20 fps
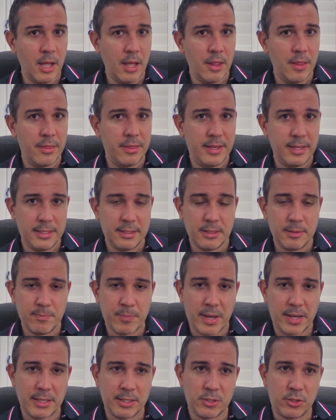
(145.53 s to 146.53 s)
these are
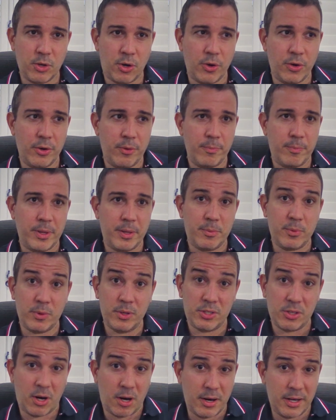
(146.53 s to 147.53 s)
based on people
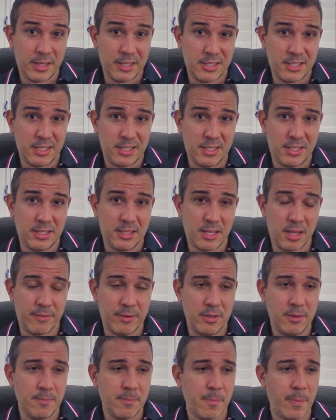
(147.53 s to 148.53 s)
retiring at
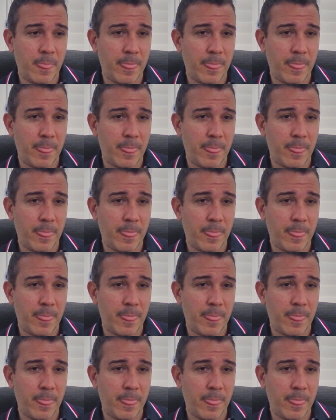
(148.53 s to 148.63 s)
67,